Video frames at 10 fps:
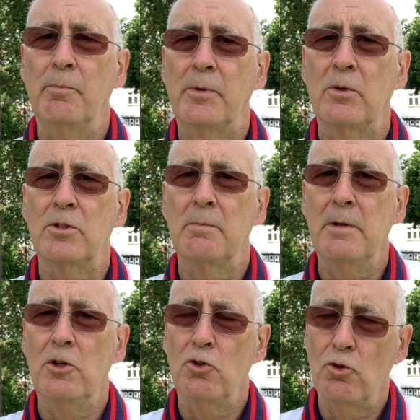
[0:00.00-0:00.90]
because it
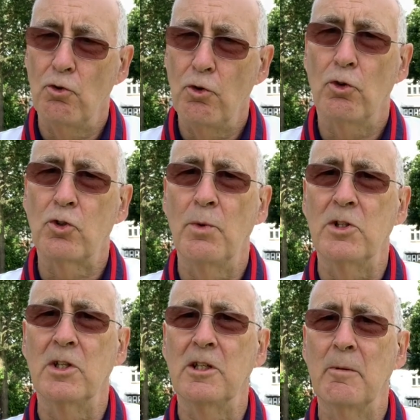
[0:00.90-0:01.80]
means you're not
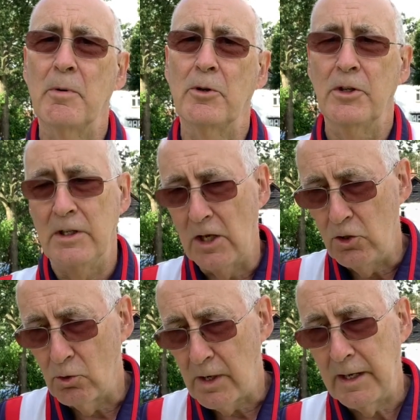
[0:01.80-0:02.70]
twisting your body and
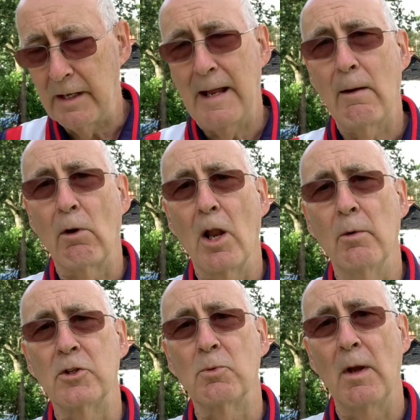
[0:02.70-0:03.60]
you're getting down low
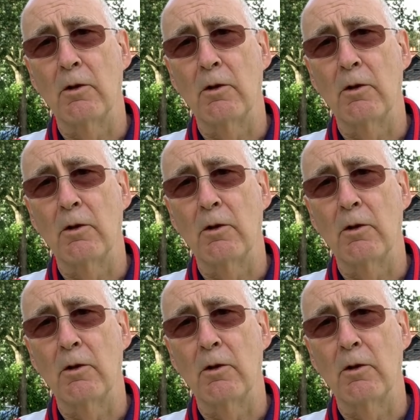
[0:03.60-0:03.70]
as well.